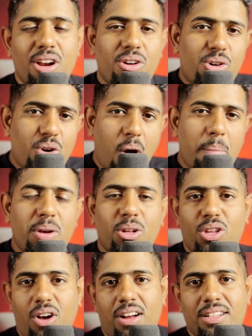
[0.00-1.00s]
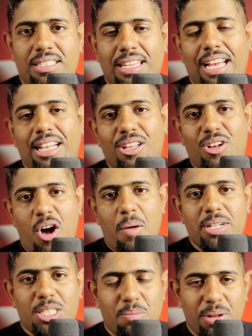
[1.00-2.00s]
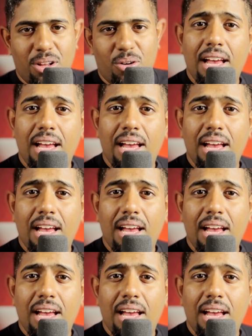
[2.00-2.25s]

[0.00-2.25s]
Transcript: Drop your thoughts in the comments below.